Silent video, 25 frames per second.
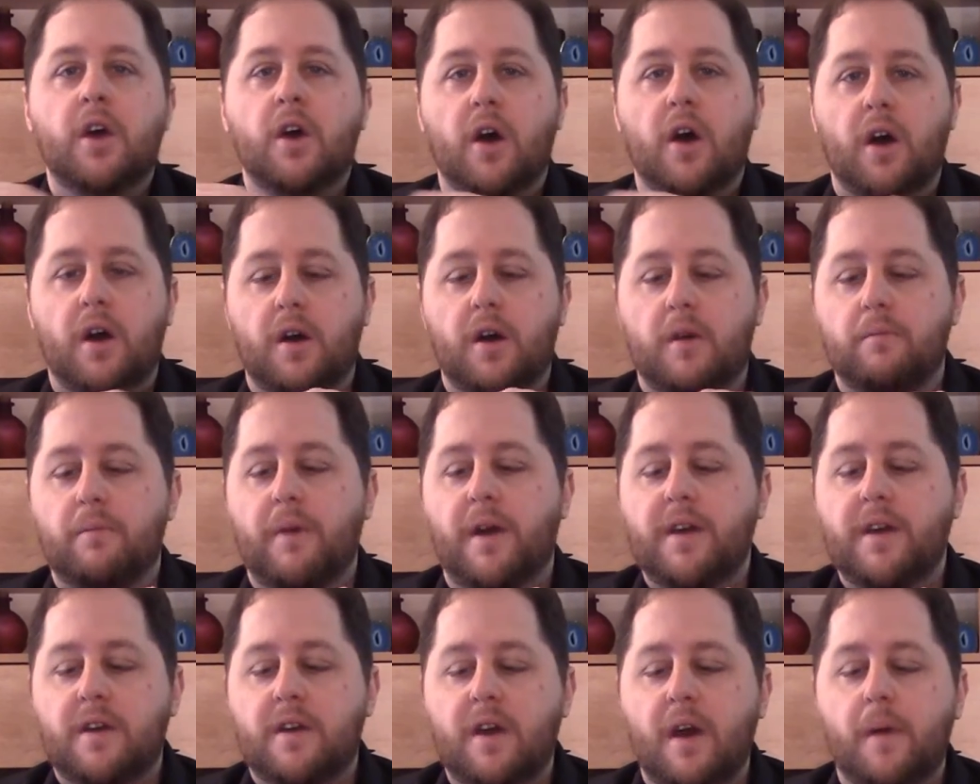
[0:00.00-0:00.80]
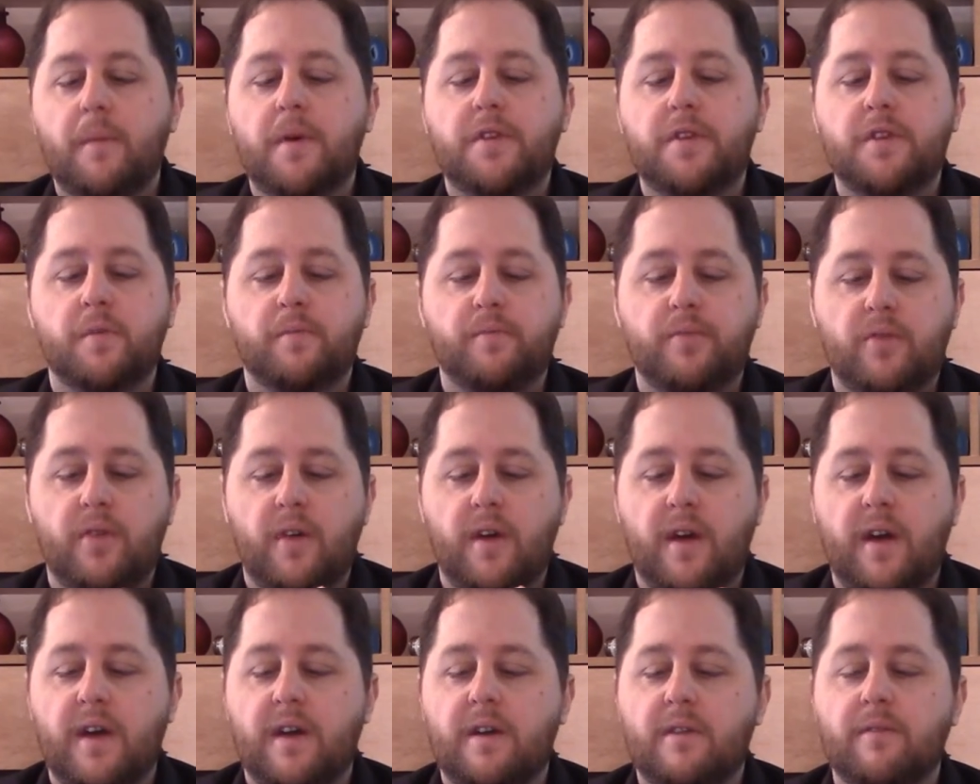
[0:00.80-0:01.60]
might come into
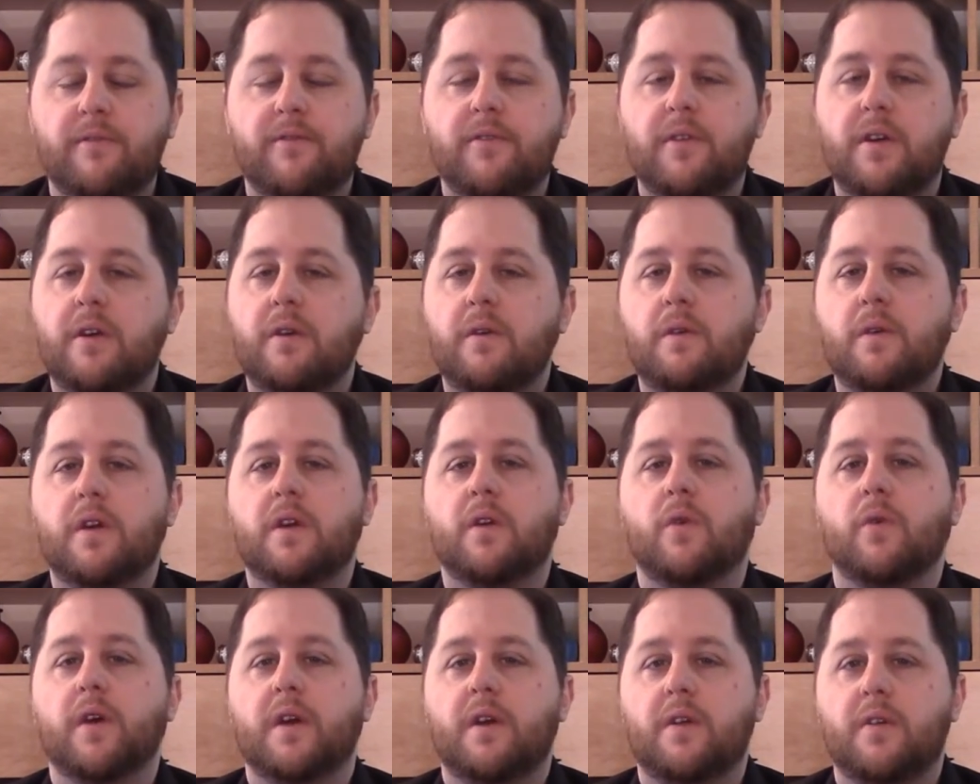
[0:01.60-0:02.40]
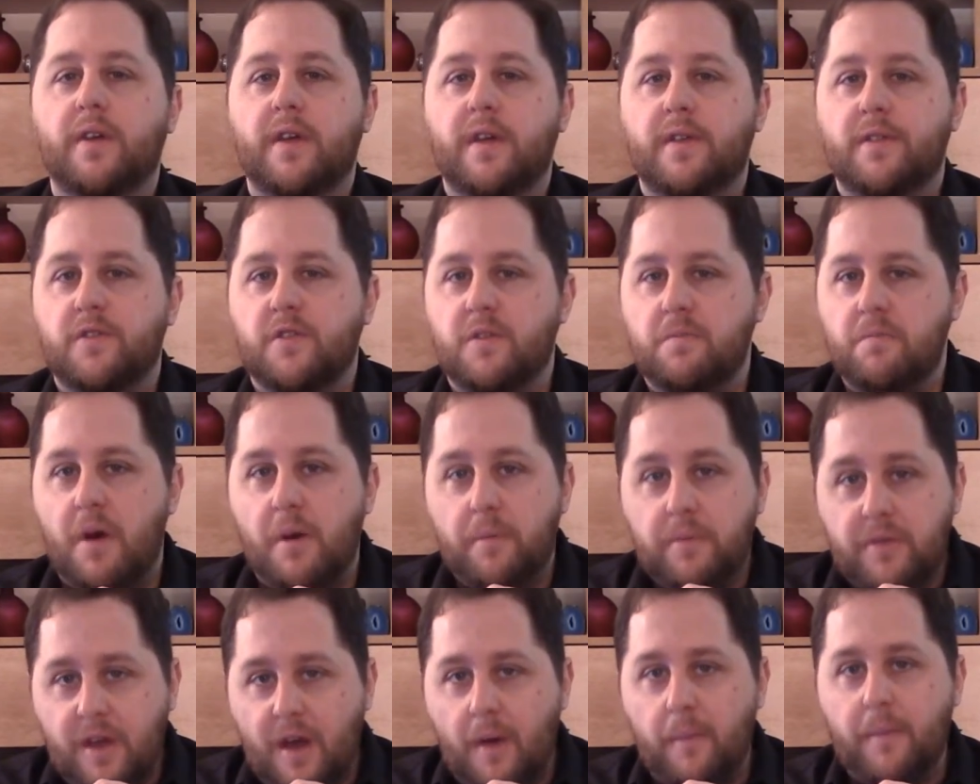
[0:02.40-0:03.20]
play very quickly in some
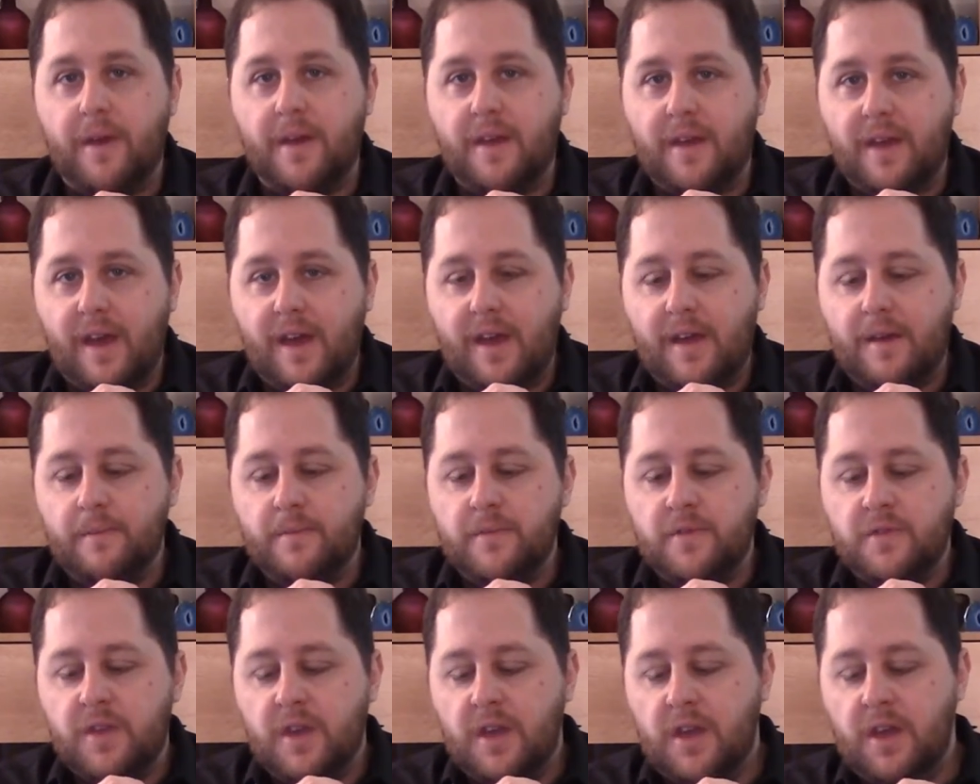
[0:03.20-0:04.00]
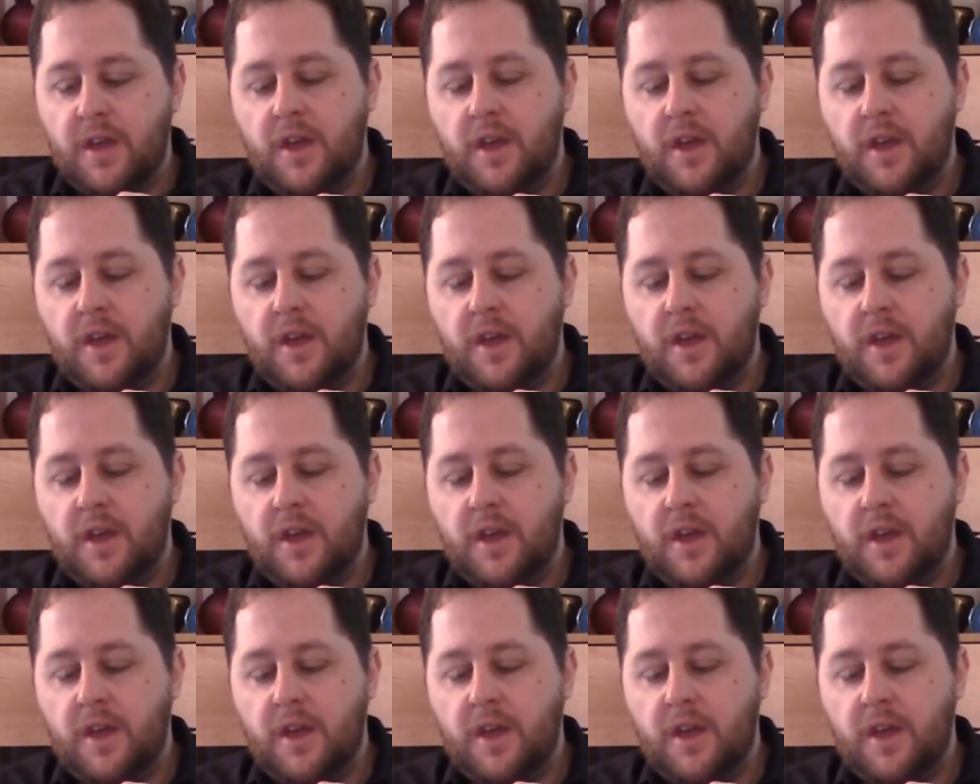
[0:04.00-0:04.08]
upcoming games.